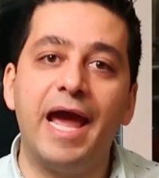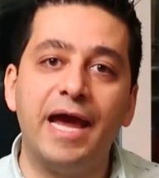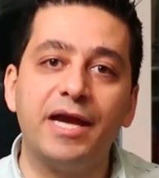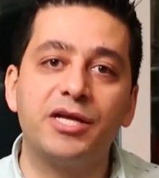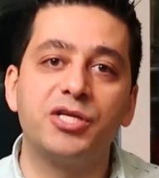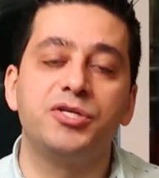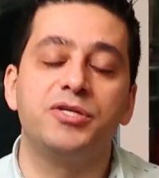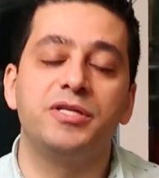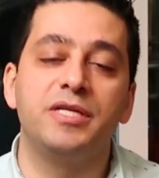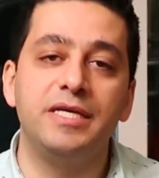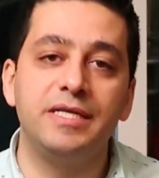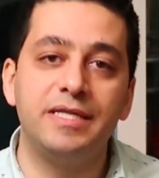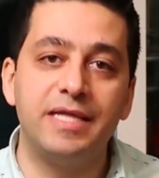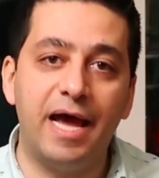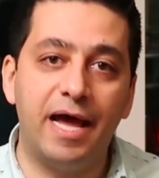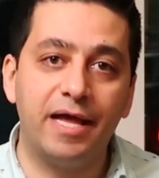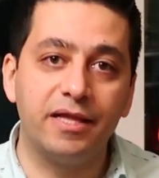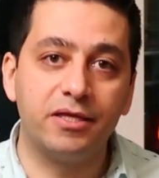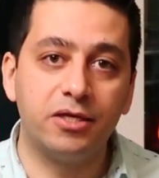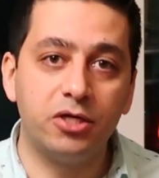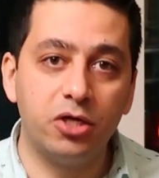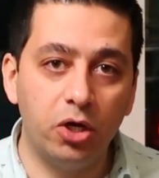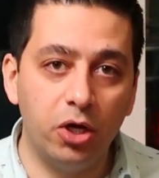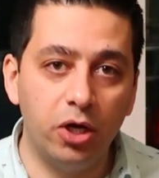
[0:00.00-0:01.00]
actually
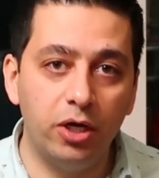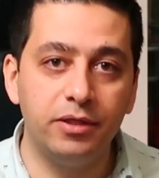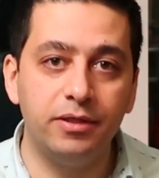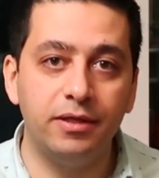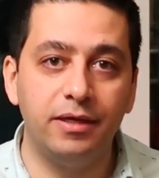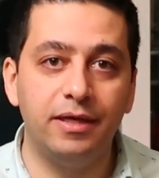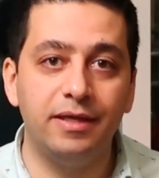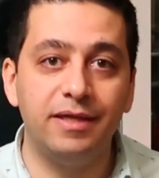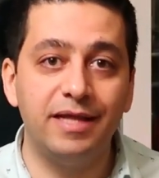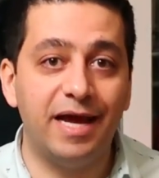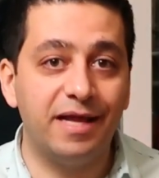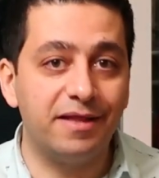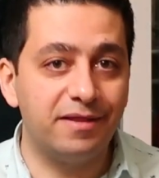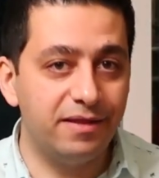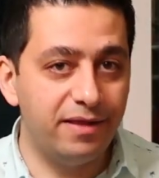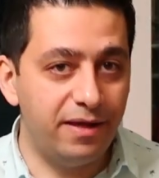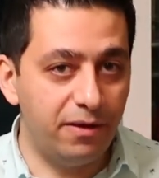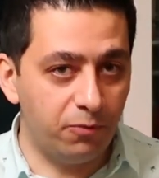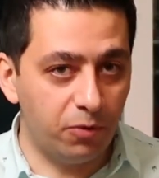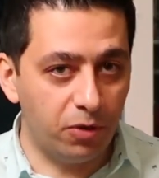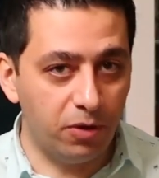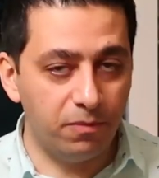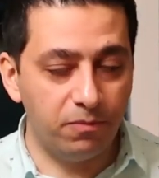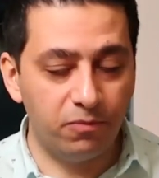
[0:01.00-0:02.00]
that good in that
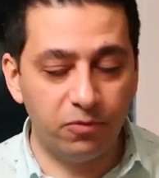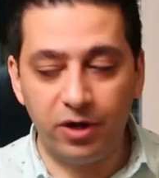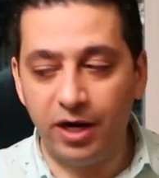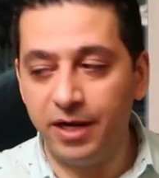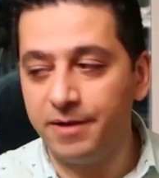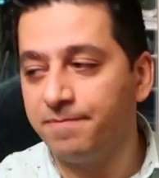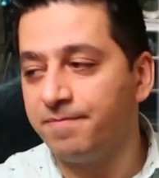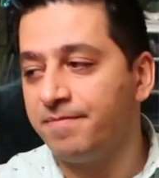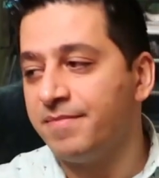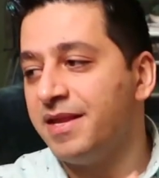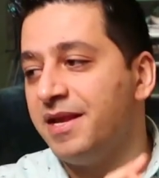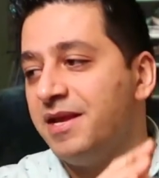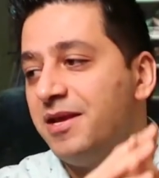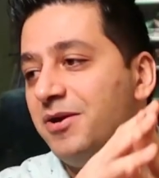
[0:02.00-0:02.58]
level, right?